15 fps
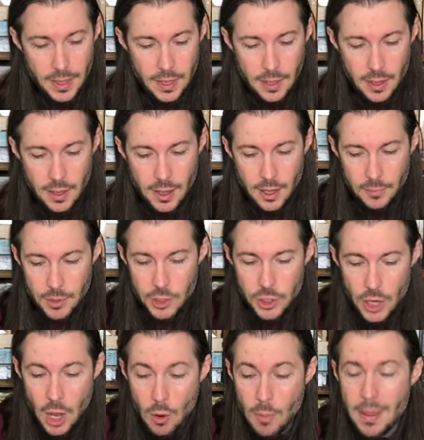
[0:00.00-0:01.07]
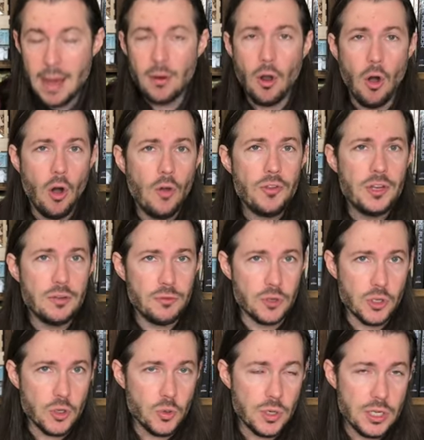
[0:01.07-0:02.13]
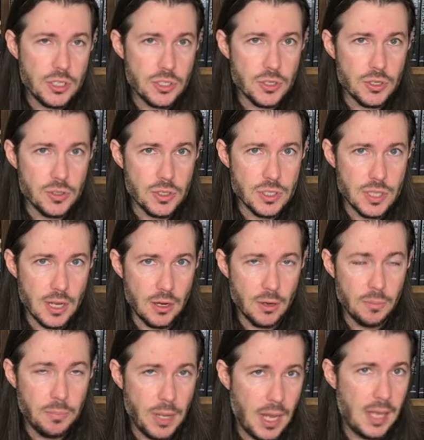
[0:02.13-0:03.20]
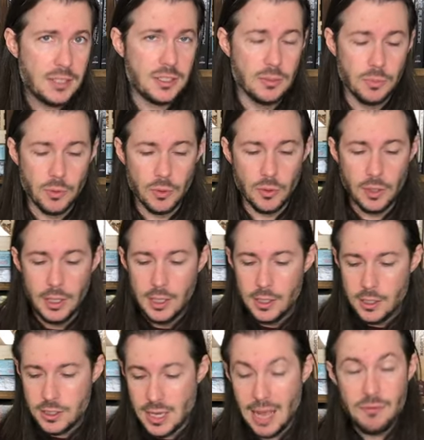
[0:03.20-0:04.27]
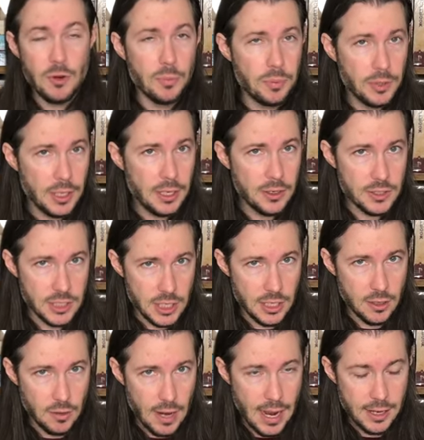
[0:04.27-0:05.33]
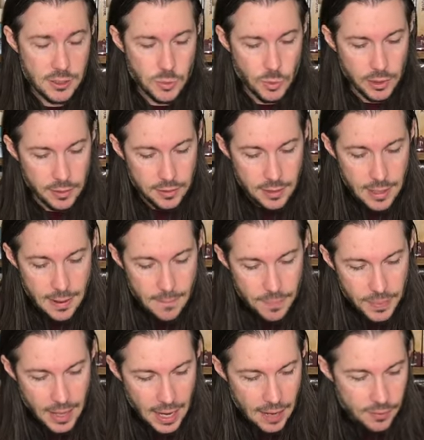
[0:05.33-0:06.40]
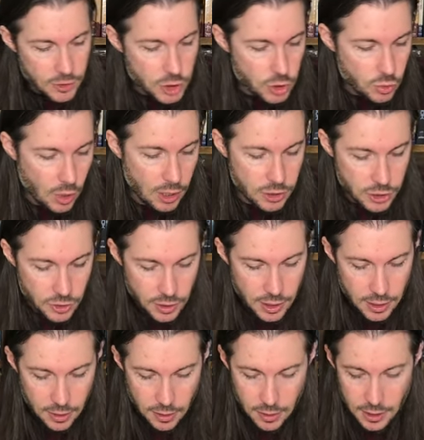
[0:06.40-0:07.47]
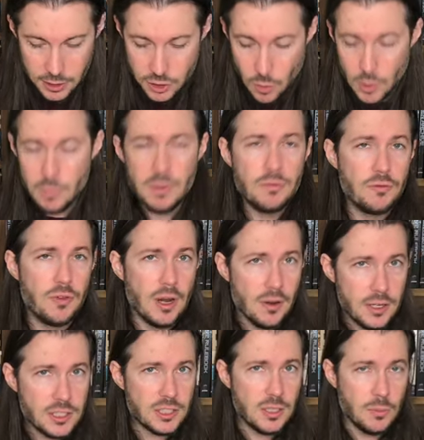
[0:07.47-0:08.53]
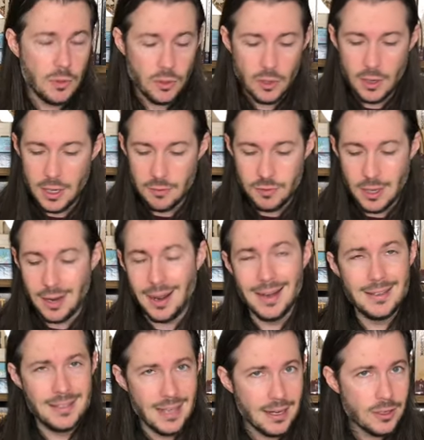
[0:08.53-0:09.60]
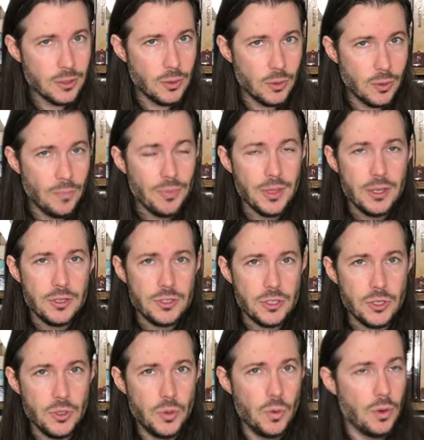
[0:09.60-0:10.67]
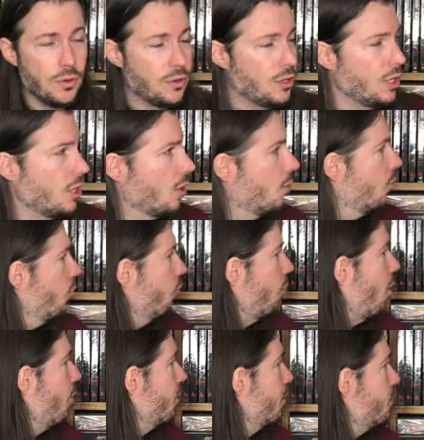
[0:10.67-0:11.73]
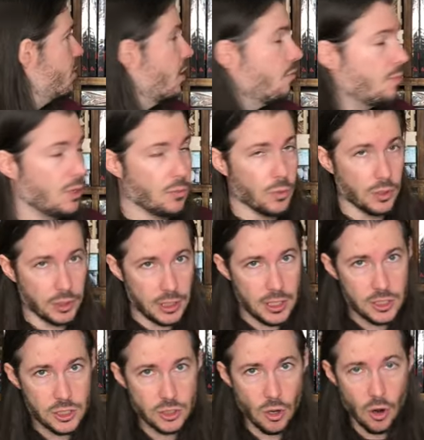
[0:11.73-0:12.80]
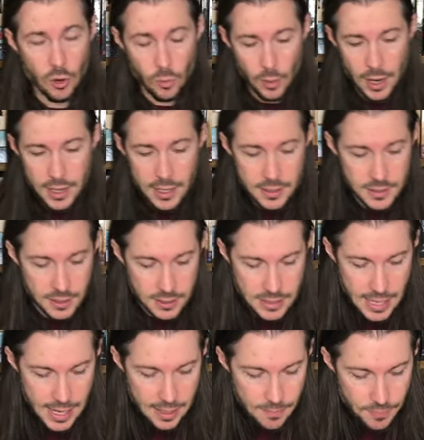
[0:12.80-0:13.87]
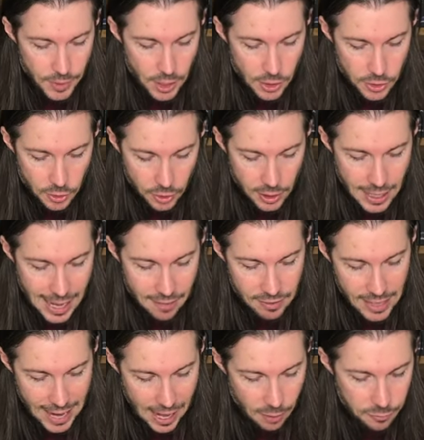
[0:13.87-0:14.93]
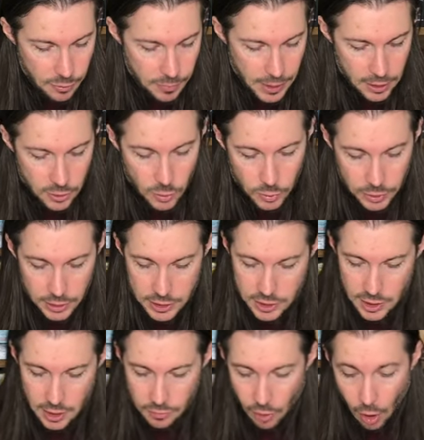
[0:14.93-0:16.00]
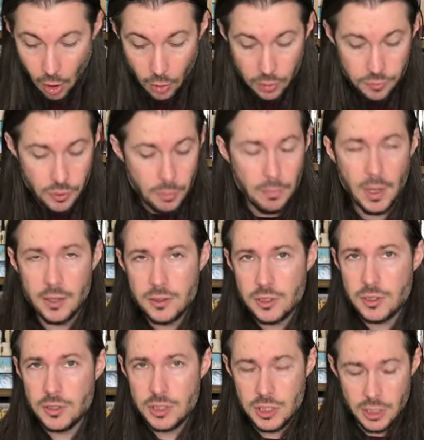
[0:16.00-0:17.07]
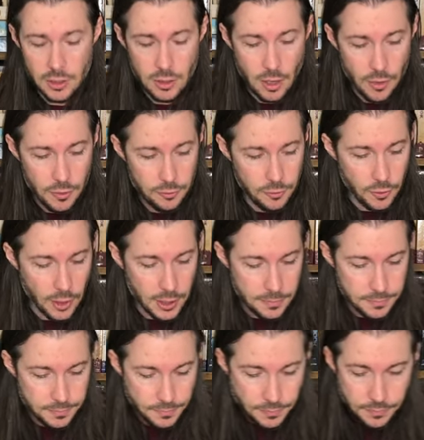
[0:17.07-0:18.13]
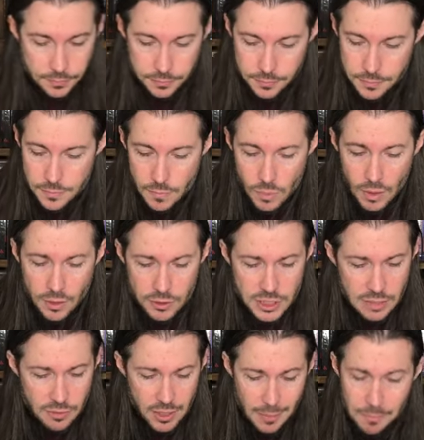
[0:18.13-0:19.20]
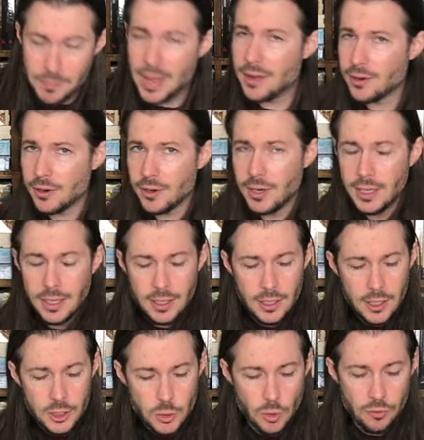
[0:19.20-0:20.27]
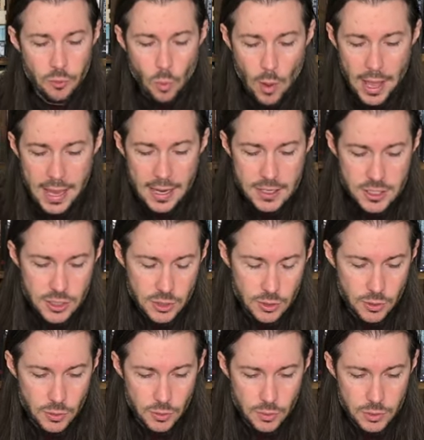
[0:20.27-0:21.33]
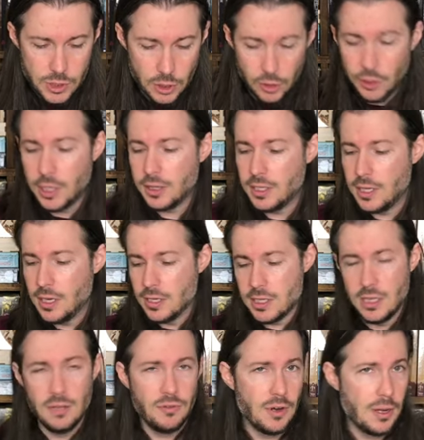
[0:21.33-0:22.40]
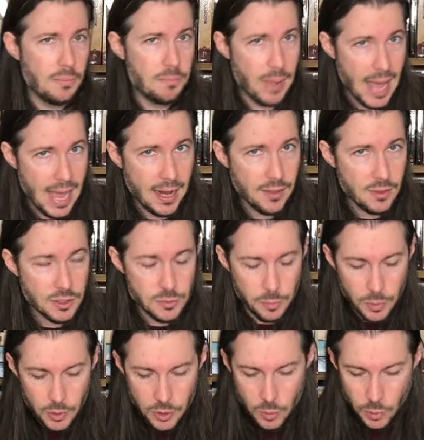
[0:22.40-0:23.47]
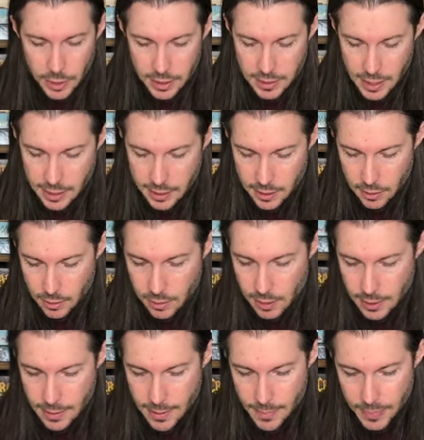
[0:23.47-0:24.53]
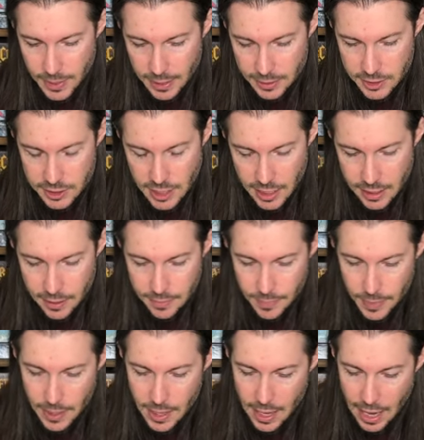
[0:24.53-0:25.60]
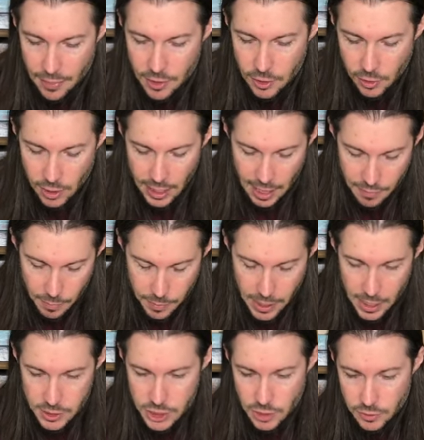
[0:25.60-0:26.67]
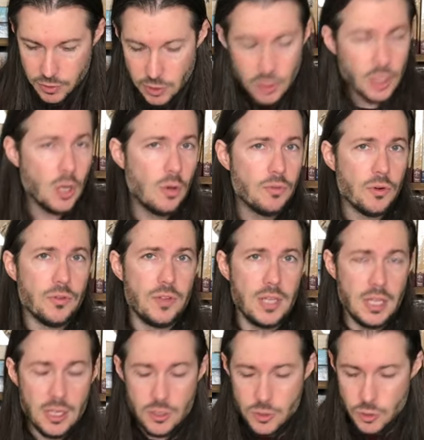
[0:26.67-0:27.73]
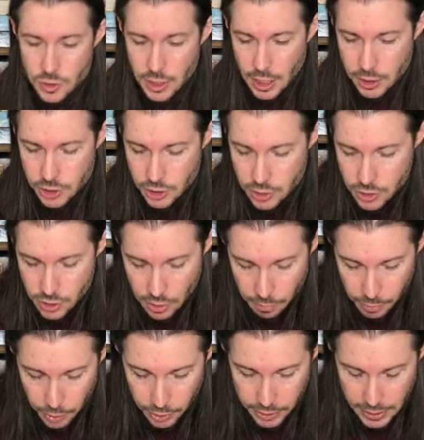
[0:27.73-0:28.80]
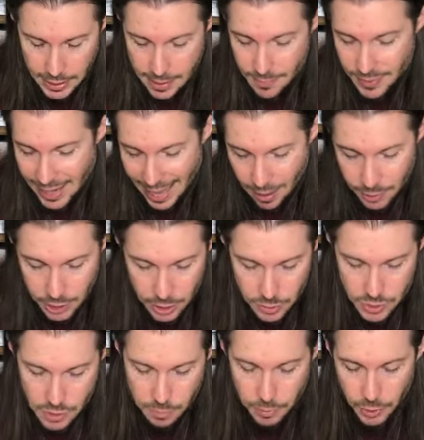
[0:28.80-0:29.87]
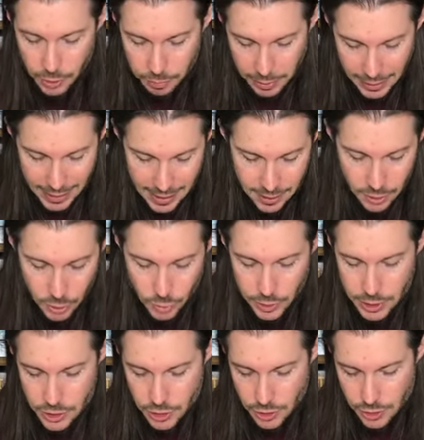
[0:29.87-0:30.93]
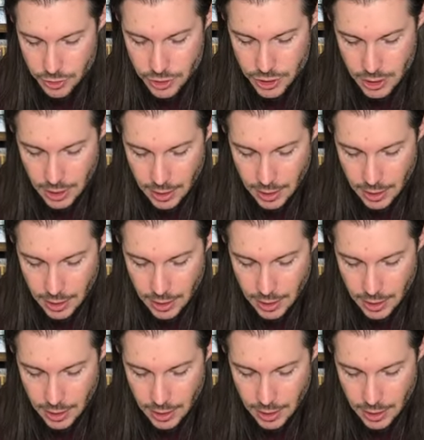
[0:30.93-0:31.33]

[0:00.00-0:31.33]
um, know about all the different creatures that are possible to have your players interact with. And the structure here is going to be very similar, if not identical, to the volumes that have been released already to date. You're going to have an alphabetical listing of all of your monsters here on the front. There's even a better sort of way to to look at these in the very back of this book. We'll get that here in a second. And then you're going to have a page here that's going to go over the introduction to the book, how to use the book, playing the creatures.